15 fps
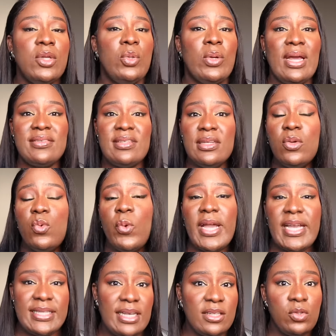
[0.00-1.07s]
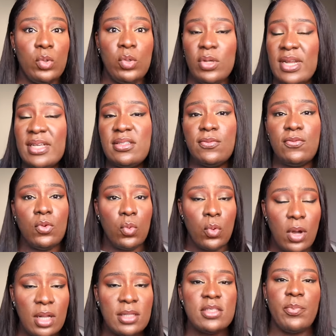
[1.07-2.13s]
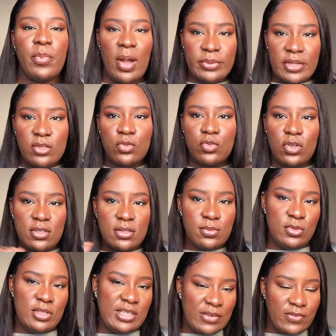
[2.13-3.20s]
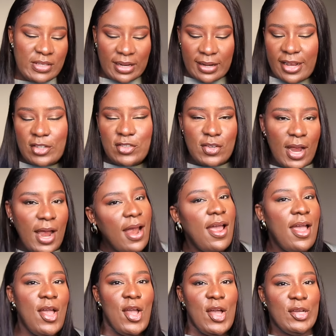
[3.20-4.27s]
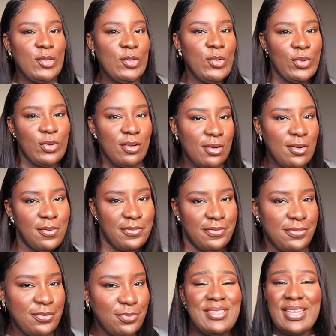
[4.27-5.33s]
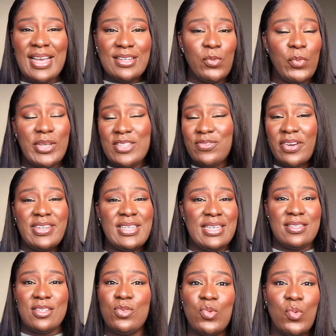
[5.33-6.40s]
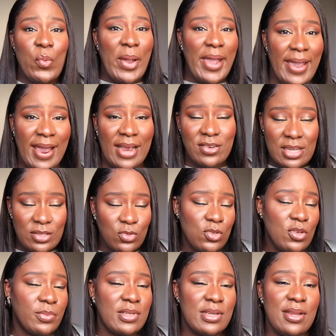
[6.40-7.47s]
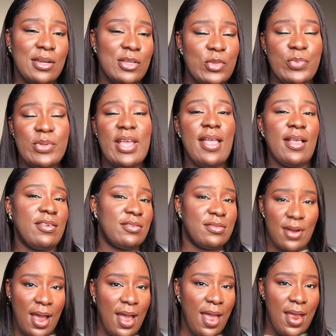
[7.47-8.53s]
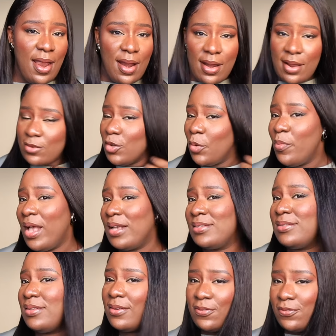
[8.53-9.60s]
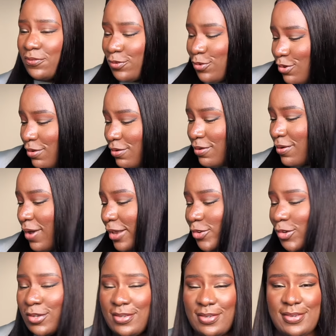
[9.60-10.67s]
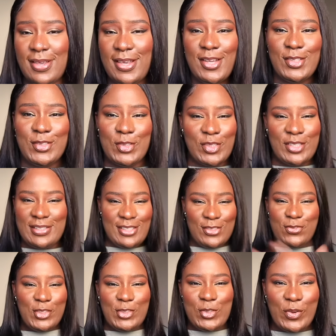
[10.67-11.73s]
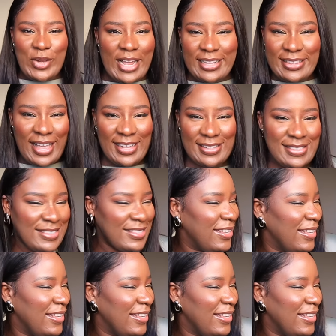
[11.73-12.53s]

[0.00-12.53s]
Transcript: You can actually wear it as glueless if you want, but I wanted to just give it an extra, you know, oomph. Because yeah, the wig is very easy to wear. I just had to do something a little bit extra. Let's not be as if, you know, I just did video like that.